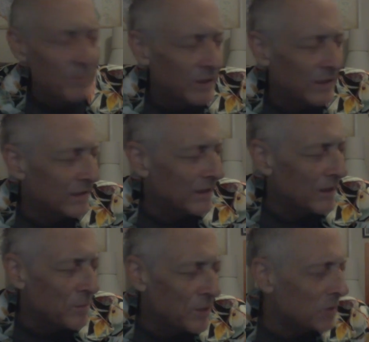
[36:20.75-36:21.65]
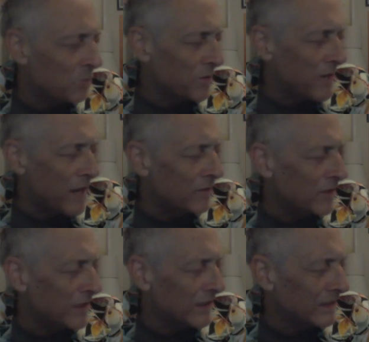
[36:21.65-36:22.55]
But
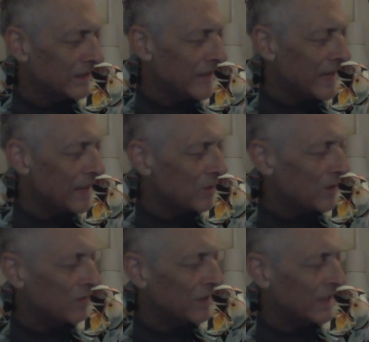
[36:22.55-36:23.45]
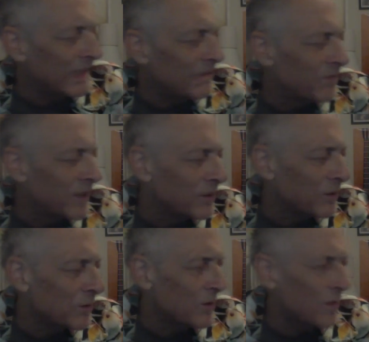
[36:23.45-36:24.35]
mispronouncing names of key
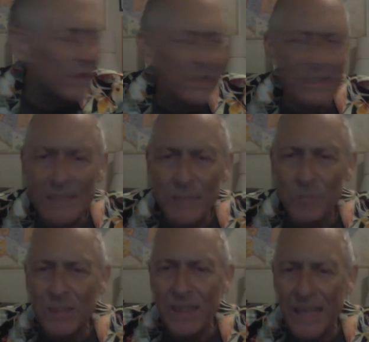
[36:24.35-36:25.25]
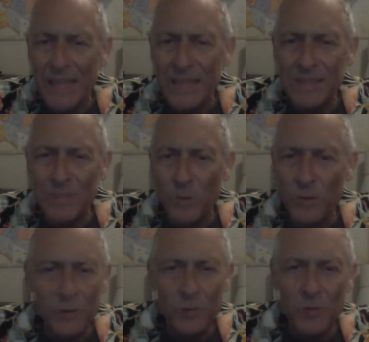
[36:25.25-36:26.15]
figures of a deep case where
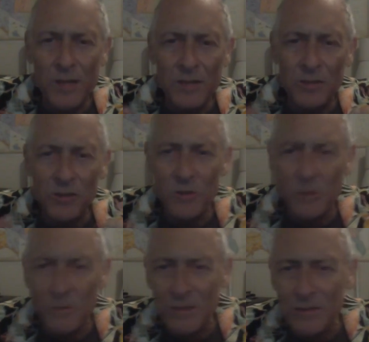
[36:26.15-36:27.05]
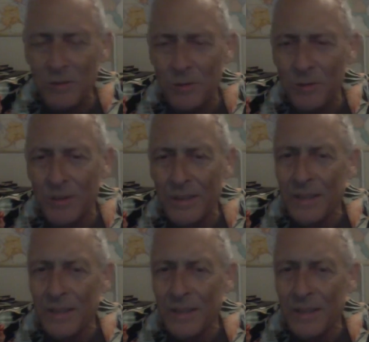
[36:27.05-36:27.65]
you're trying to show that you're